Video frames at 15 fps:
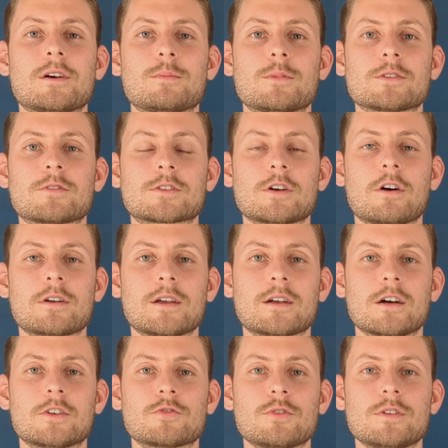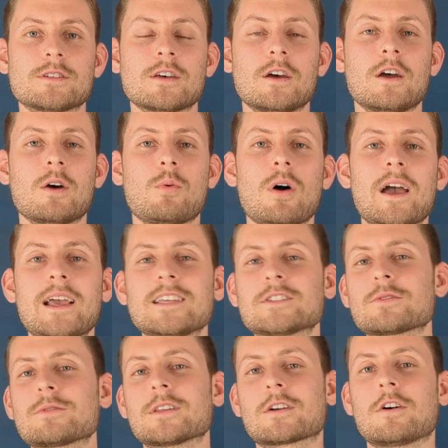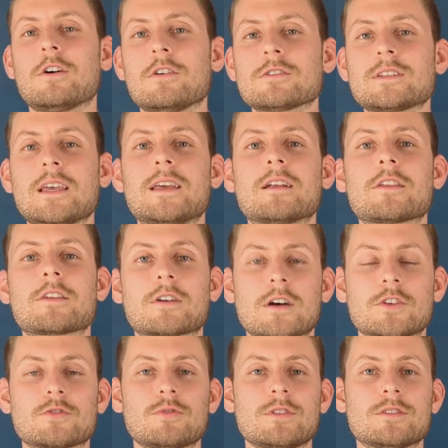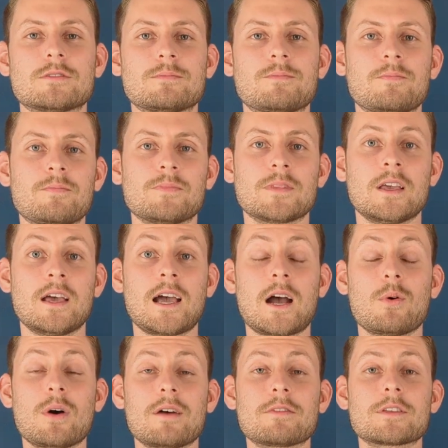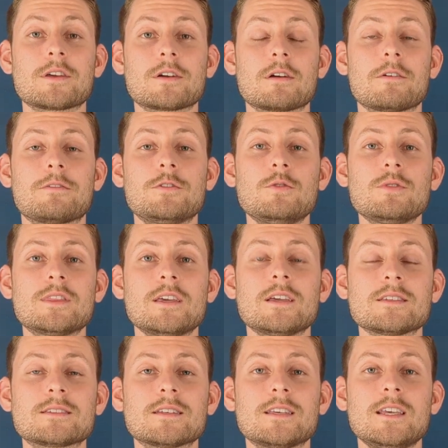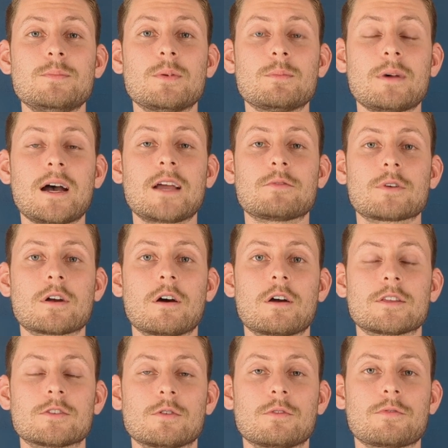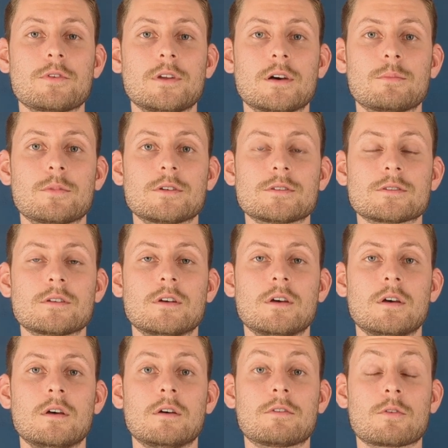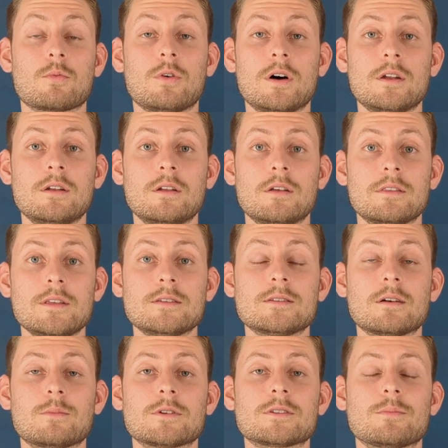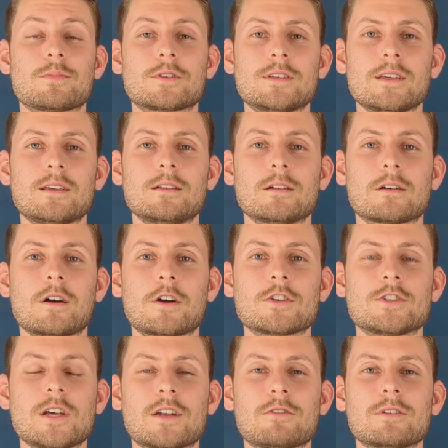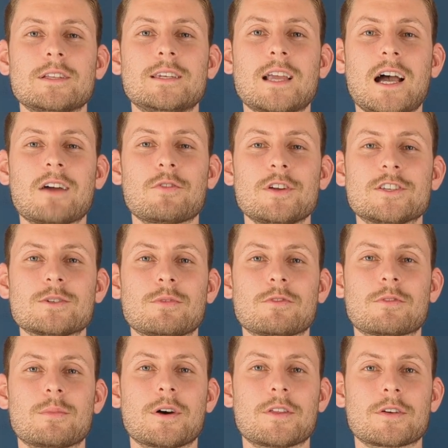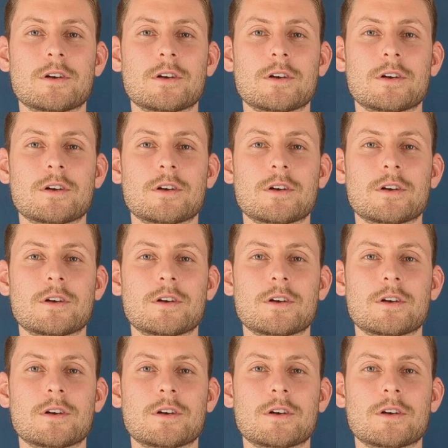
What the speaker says: numbers for target countries while answering the calls in other countries. However, there are a few things to keep in mind regarding toll-free numbers. For one, these numbers in particular are generally not reachable from other